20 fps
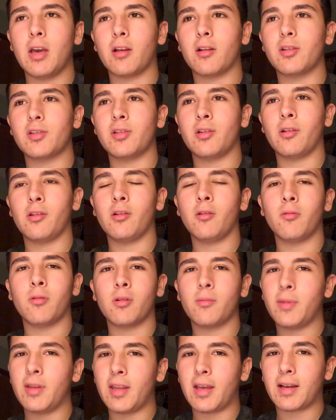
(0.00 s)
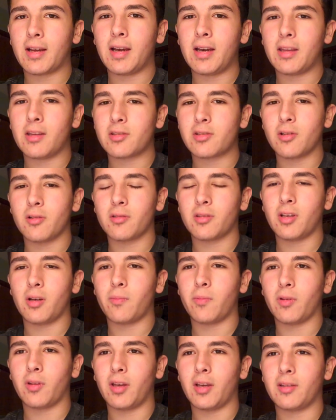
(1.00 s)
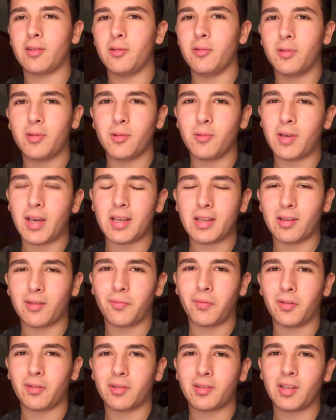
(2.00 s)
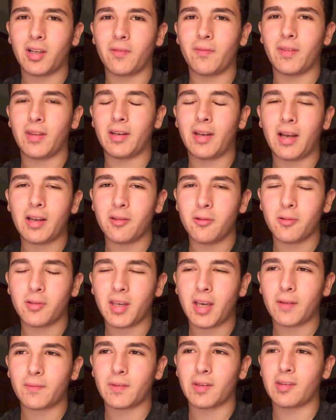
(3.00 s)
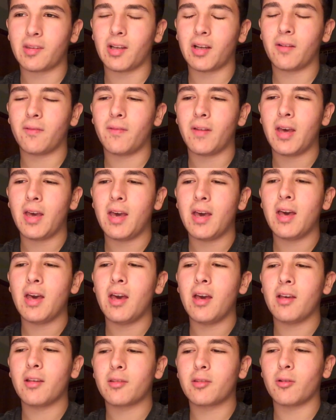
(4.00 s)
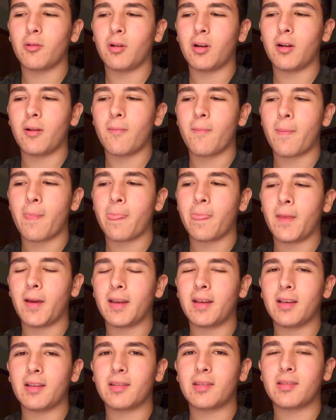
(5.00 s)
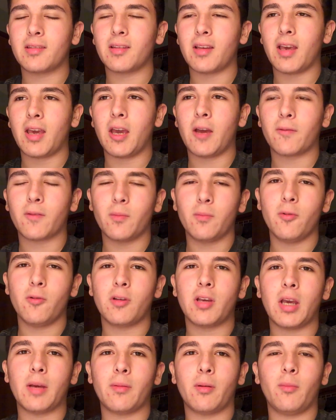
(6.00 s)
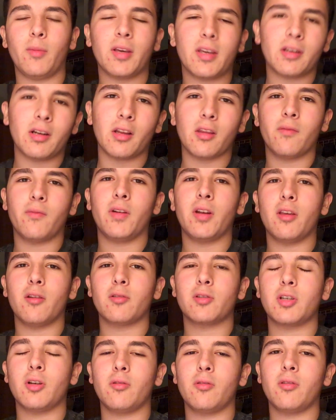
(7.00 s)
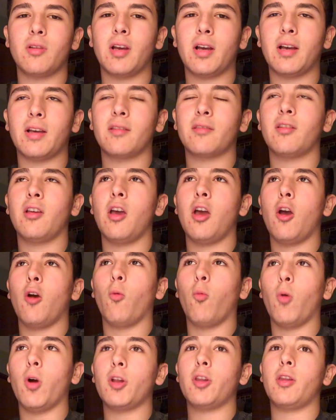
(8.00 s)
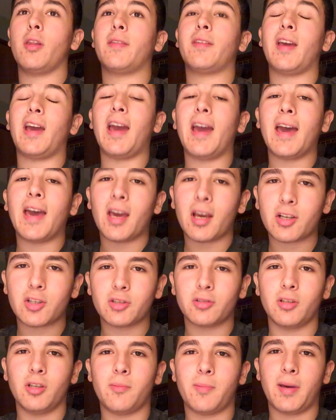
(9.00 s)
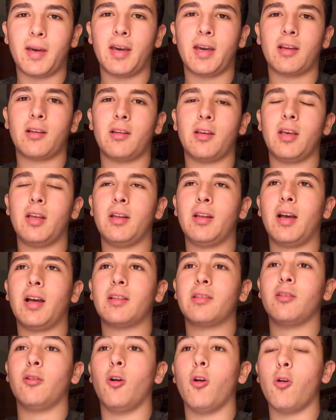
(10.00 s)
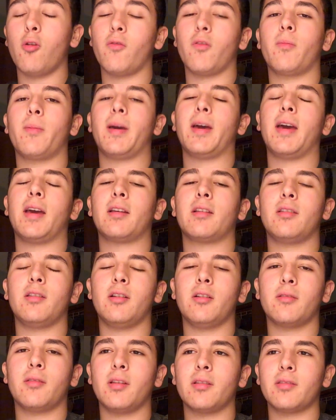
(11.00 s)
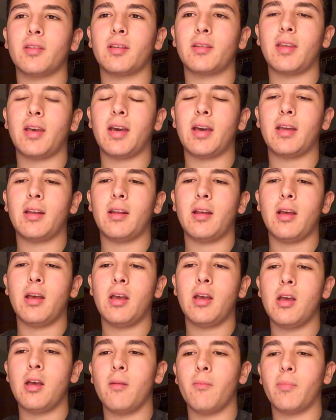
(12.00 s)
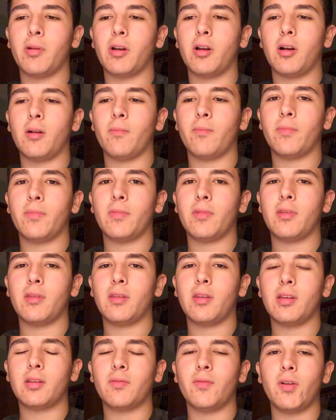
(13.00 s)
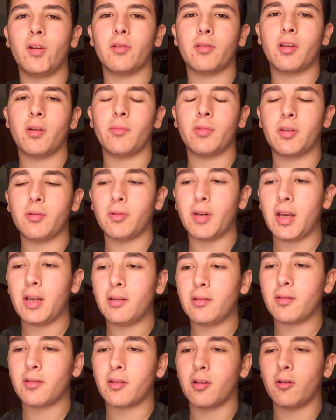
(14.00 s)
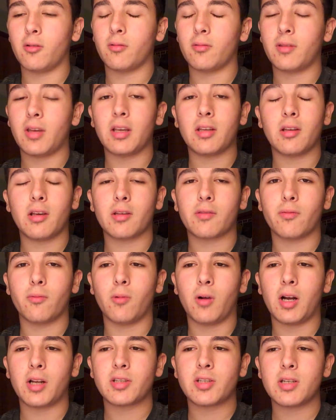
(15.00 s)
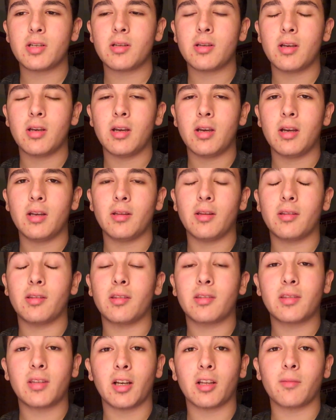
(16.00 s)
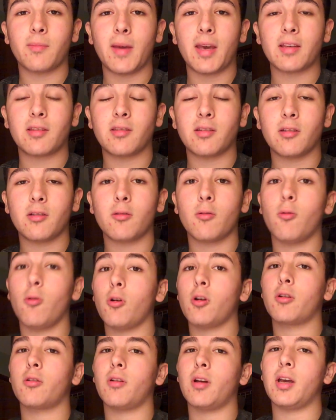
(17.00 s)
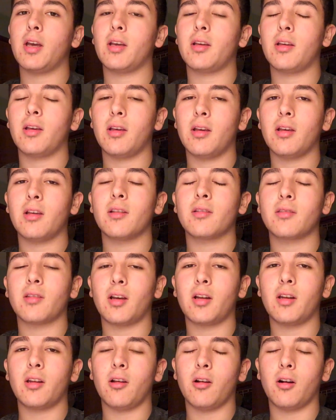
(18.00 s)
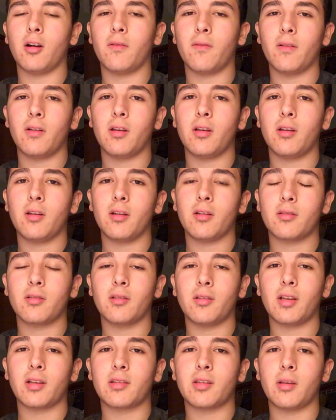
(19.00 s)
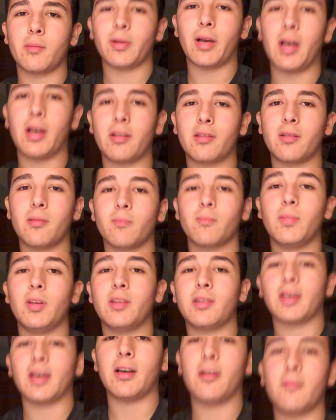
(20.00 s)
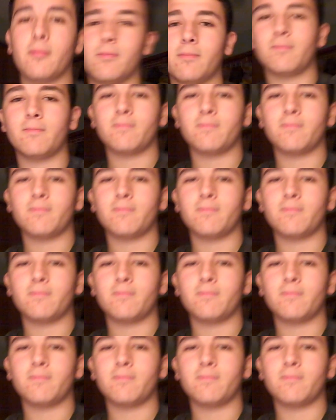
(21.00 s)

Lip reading: because, you don't want to be that guy that shows up with, like, 2 suitcases full of stuff and then not use half the stuff. So, I guess after boot camp, I'll make another video showing you guys what to actually pack and not to overpack, things like that. But, this video is coming to an end, so thank you guys for watching. This is Stealth Master, or Craig, signing off. Until next time, guys, peace out.